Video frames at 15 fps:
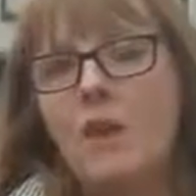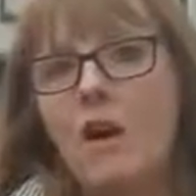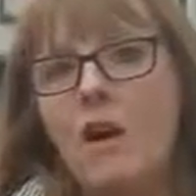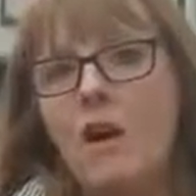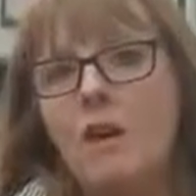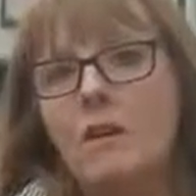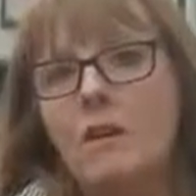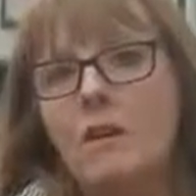
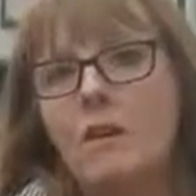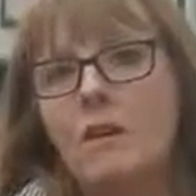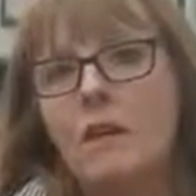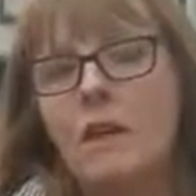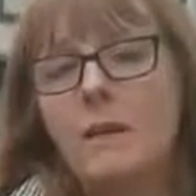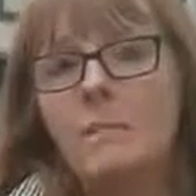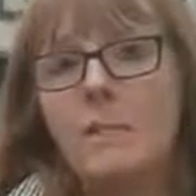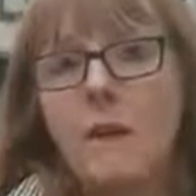are
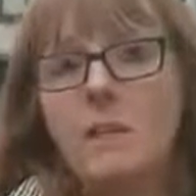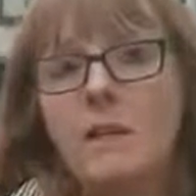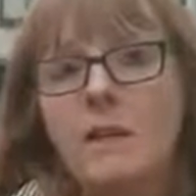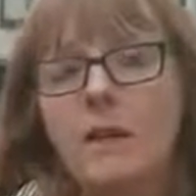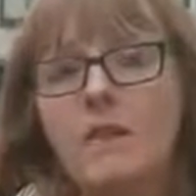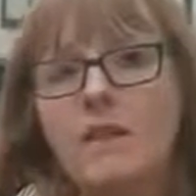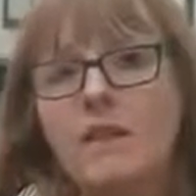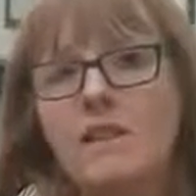in
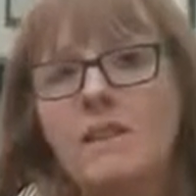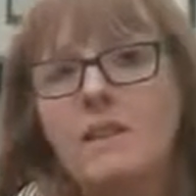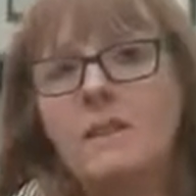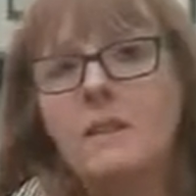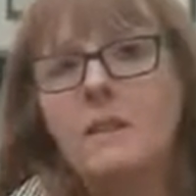public office.